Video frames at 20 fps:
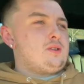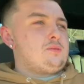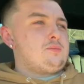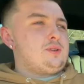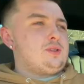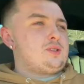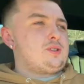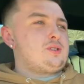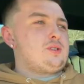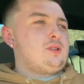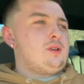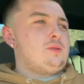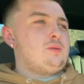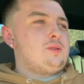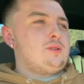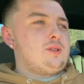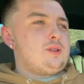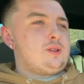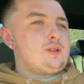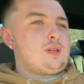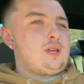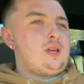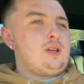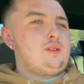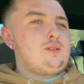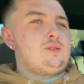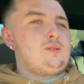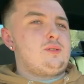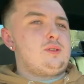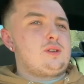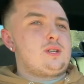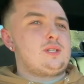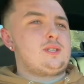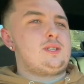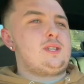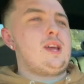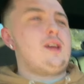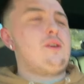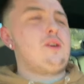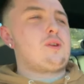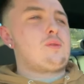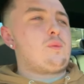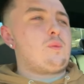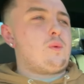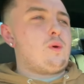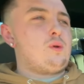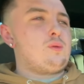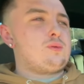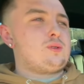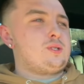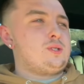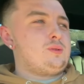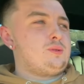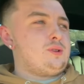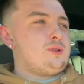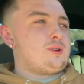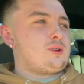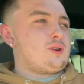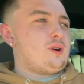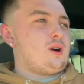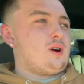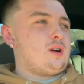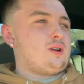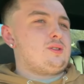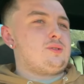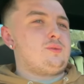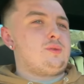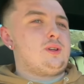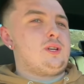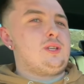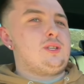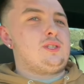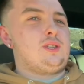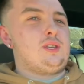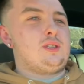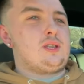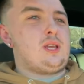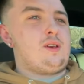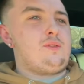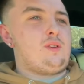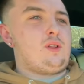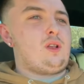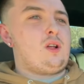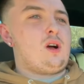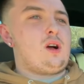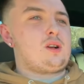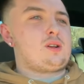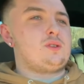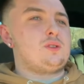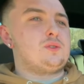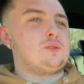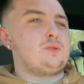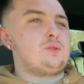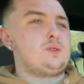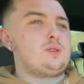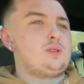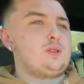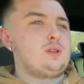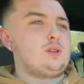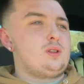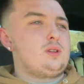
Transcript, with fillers: to be slower than a K tuner because Derek won't tune your car to where he sees heavy knock control.